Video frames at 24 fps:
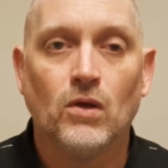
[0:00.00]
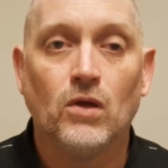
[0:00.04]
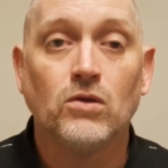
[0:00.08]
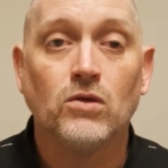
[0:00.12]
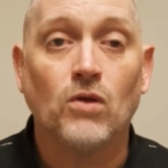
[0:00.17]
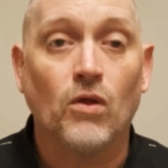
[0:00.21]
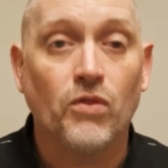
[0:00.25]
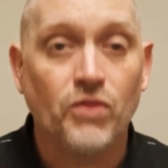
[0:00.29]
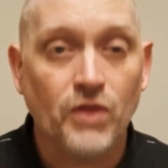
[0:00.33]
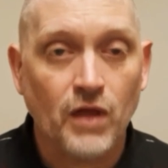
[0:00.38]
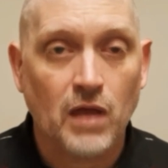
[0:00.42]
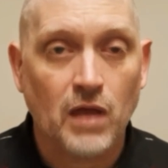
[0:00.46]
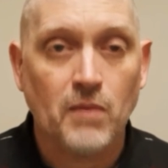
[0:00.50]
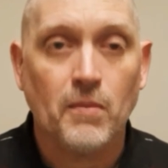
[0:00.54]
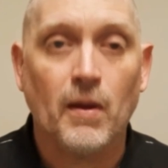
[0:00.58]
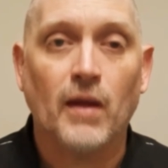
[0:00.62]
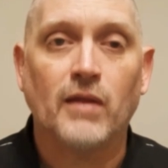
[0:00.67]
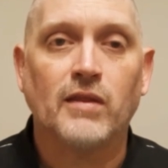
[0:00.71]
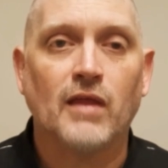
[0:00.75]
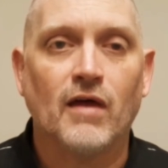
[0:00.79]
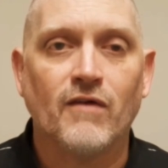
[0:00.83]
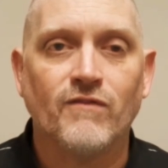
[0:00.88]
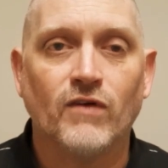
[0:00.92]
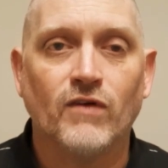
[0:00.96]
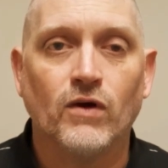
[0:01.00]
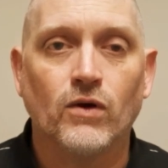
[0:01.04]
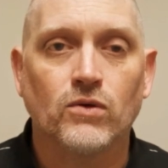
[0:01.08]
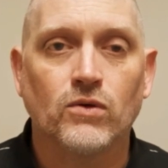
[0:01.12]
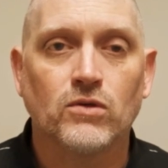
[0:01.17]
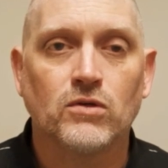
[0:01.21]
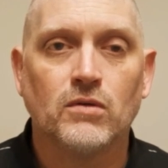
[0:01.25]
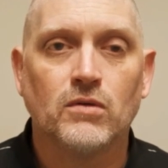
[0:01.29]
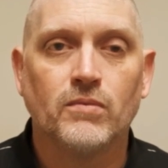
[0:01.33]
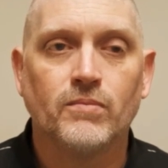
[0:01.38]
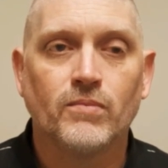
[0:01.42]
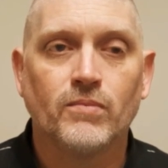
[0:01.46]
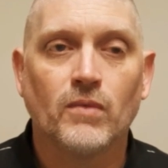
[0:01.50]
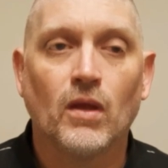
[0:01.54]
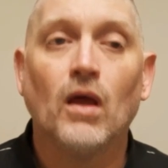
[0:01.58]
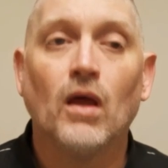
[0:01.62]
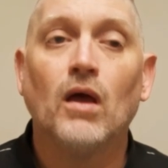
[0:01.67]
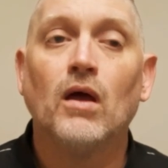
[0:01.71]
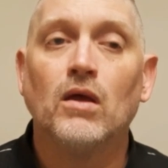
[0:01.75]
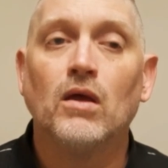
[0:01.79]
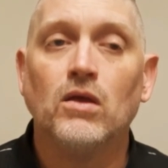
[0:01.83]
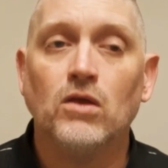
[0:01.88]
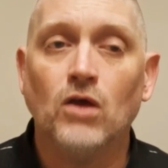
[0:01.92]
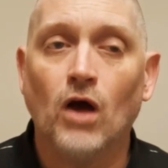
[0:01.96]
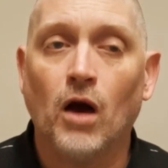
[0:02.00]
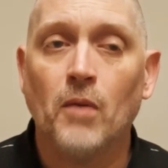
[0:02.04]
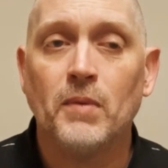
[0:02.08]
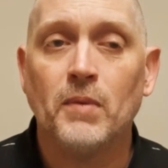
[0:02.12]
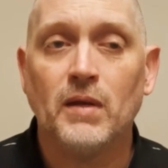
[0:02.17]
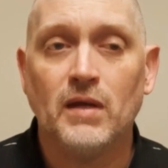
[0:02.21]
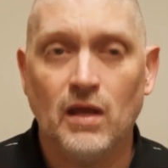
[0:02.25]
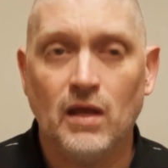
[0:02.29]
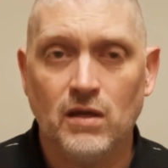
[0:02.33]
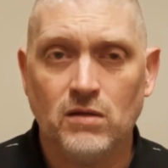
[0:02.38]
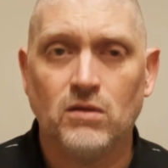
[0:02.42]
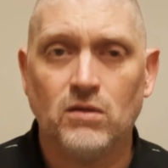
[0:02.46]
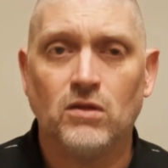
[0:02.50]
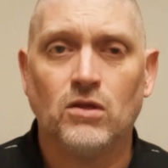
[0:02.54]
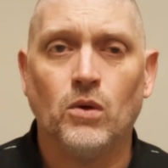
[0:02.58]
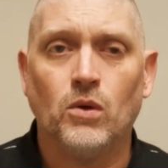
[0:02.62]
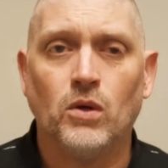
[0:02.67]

So think about that, folks. Y'all be decent